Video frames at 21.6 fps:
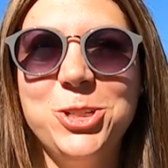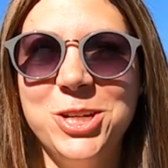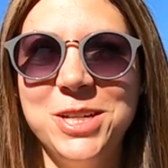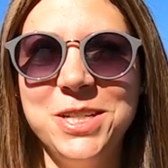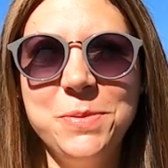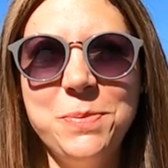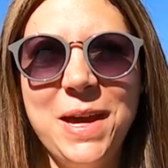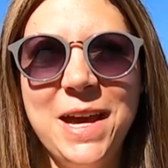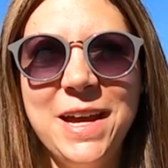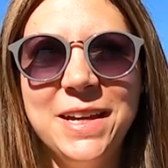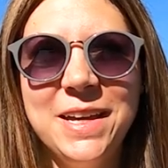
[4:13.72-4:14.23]
are
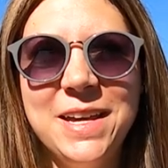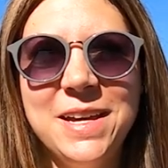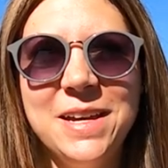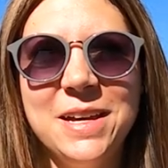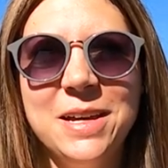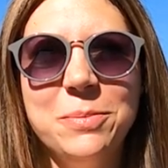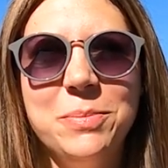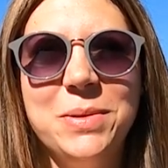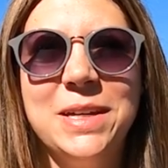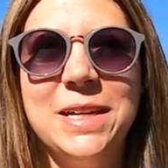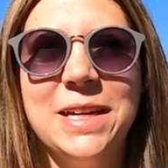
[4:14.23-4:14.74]
just packing
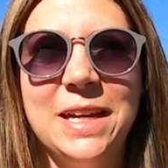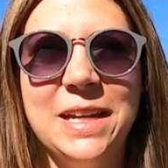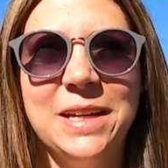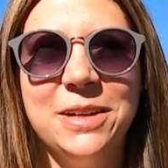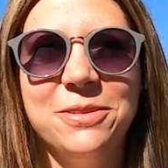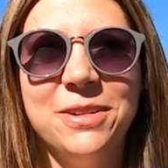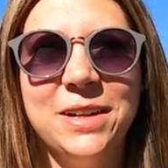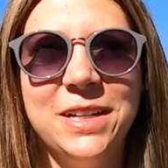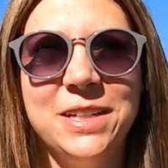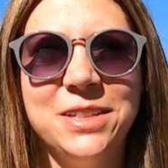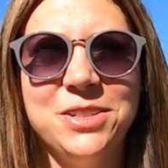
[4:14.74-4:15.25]
up and
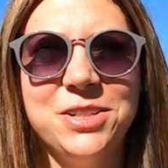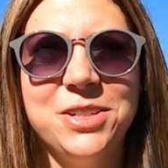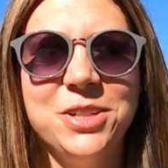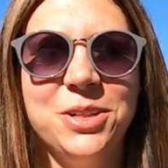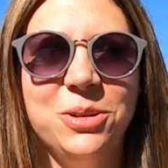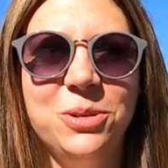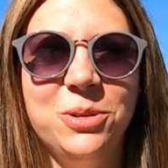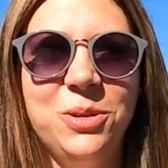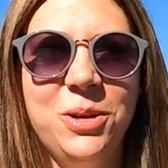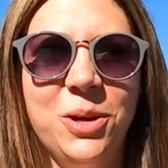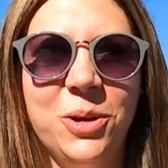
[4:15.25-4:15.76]
getting ready to
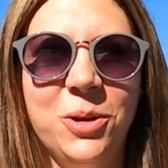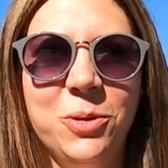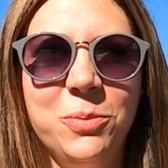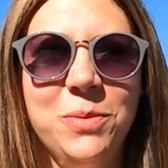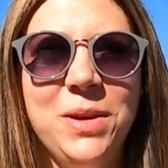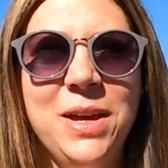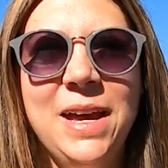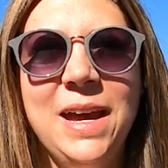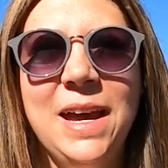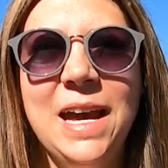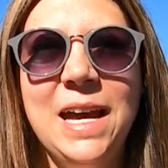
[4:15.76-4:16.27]
go
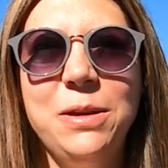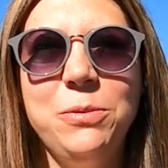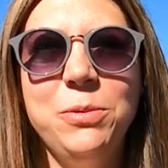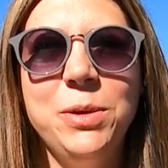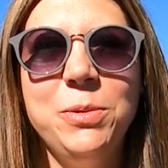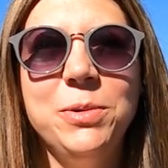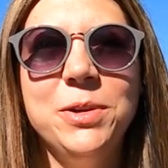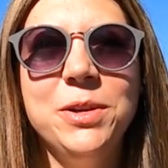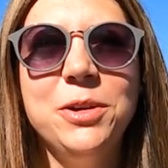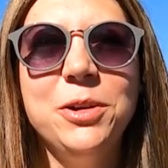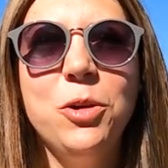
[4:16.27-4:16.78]
home, and
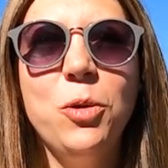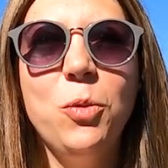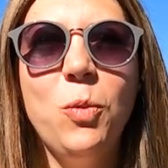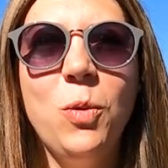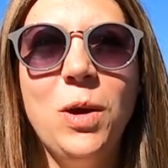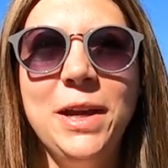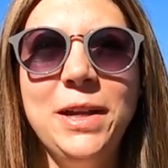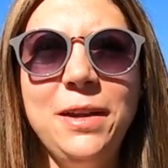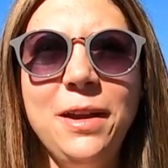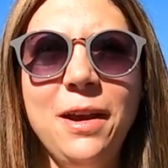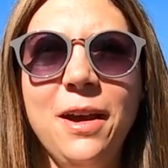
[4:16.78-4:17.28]
we were
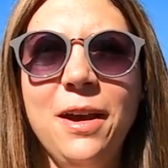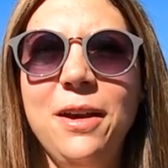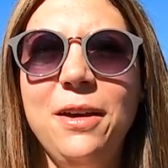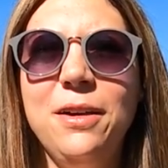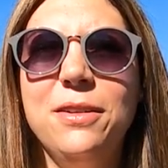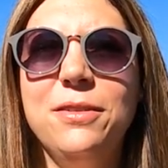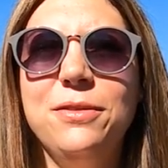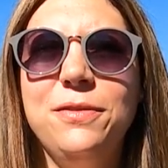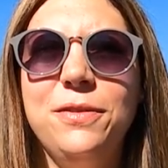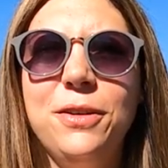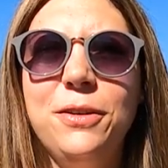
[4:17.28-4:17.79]
one
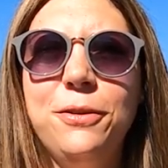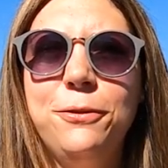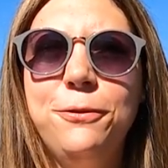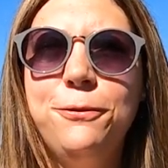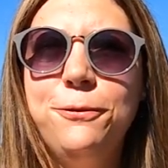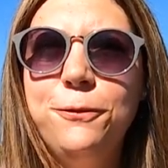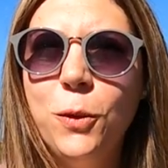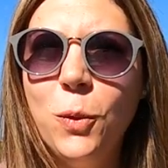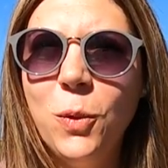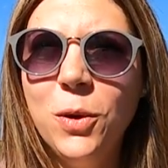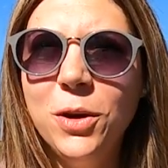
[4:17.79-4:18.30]
of
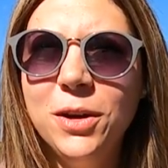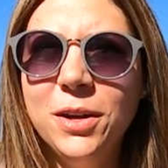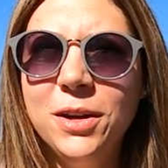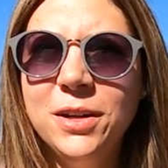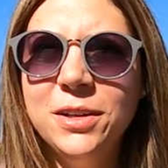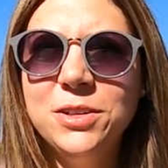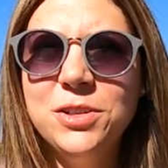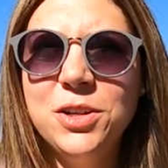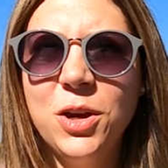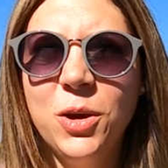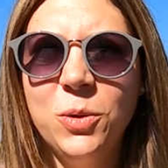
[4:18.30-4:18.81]

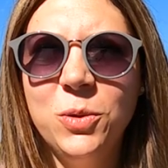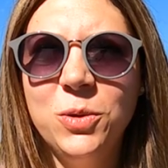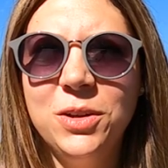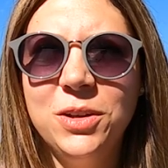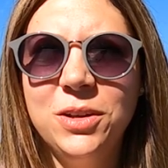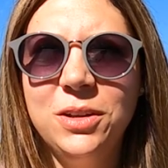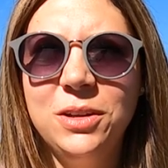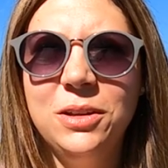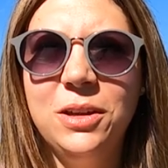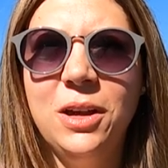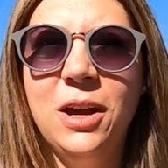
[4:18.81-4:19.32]
four
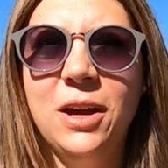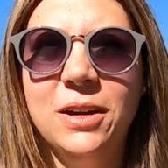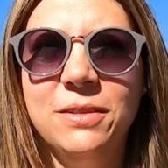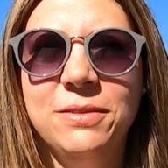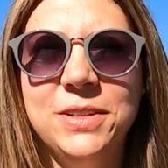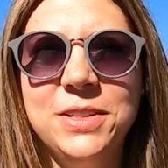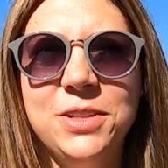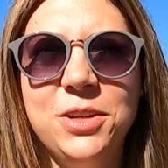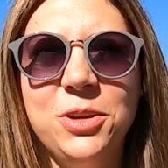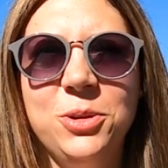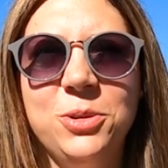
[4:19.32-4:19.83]
total
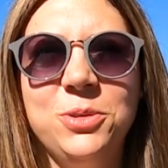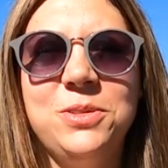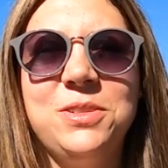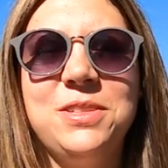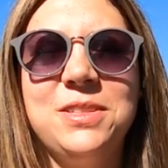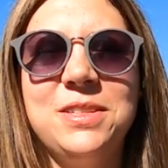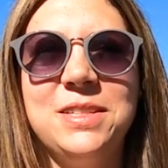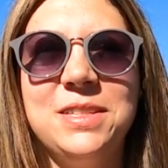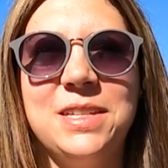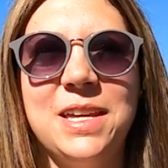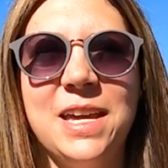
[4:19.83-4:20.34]
Harvest
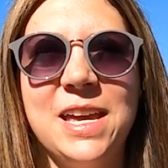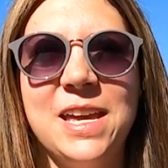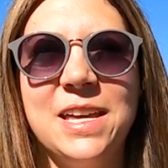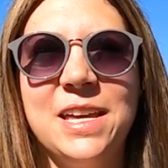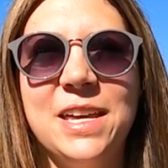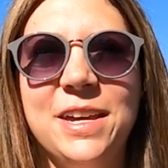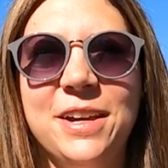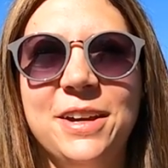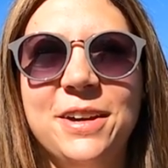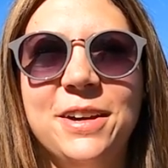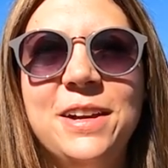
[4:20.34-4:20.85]
Hosts
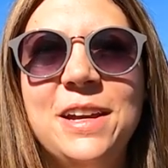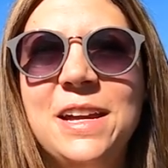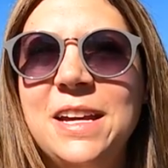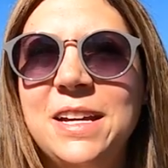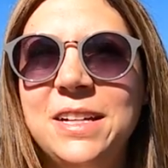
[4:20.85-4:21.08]
staying here,